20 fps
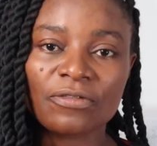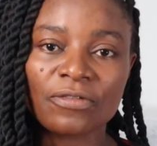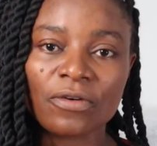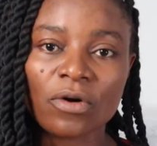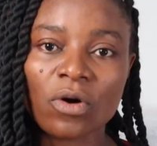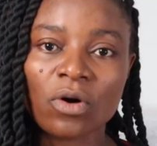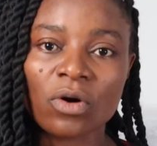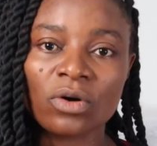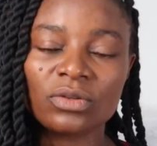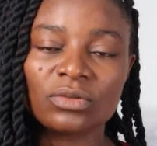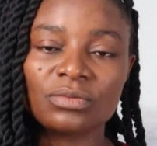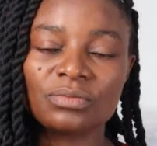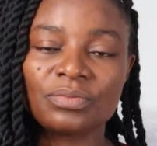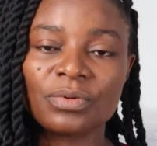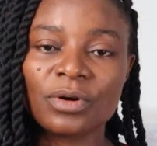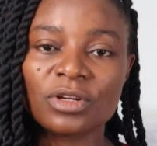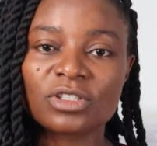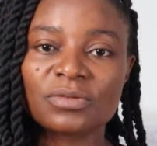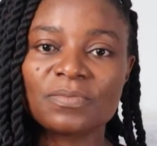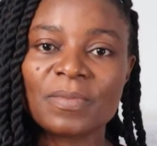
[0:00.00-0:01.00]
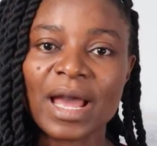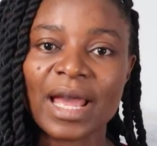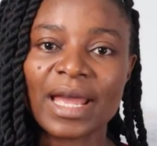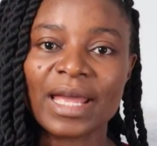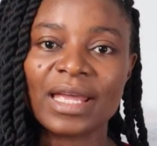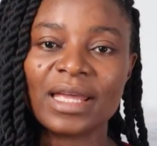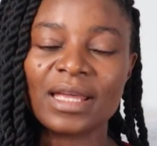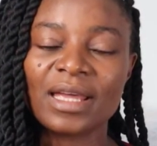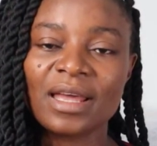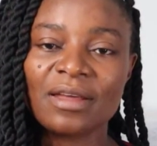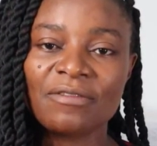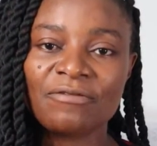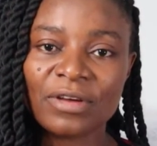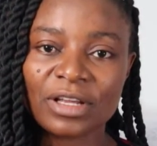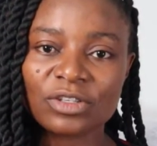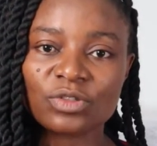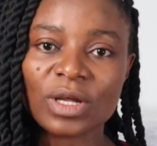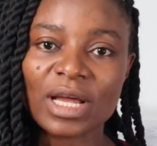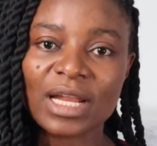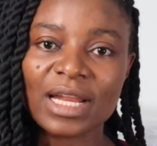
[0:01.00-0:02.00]
for both my
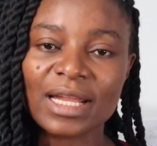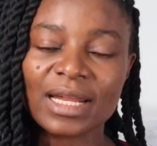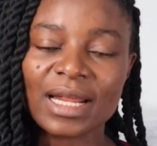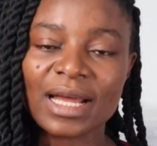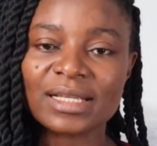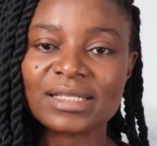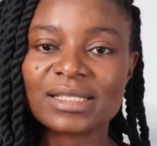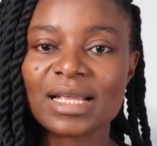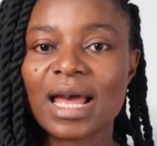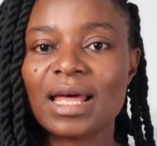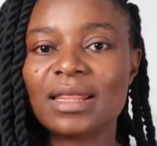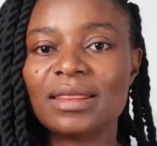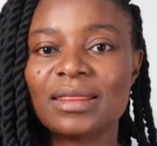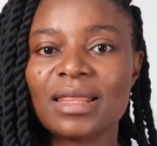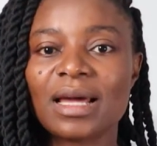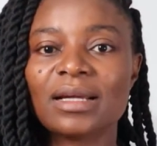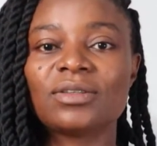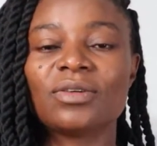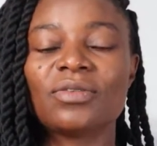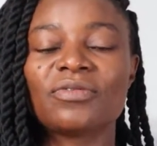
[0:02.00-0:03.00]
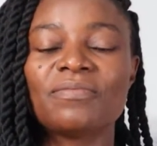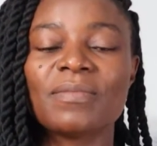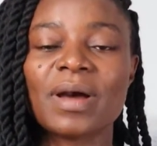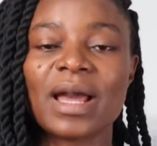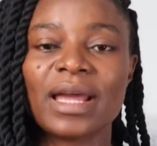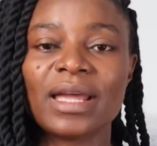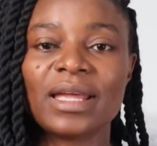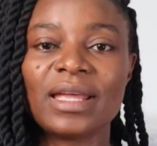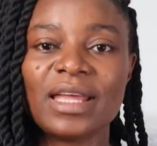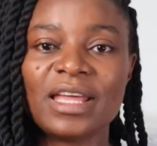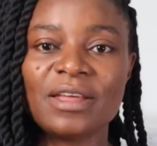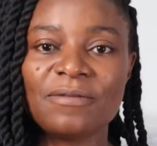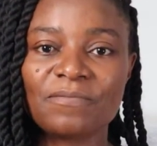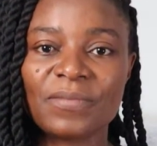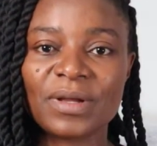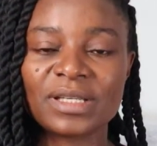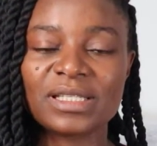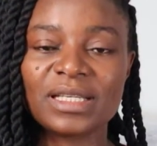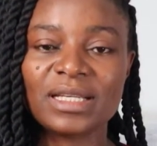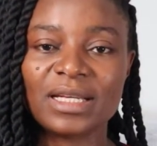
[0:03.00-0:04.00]
virtual learners and that of my
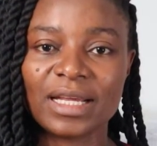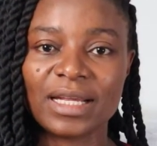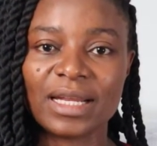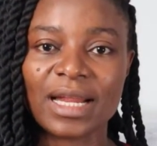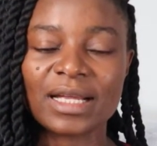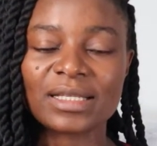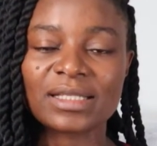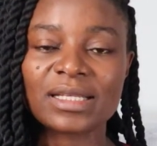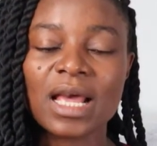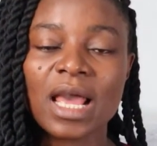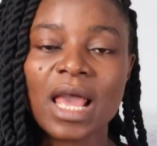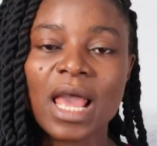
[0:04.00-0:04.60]
in-person learners.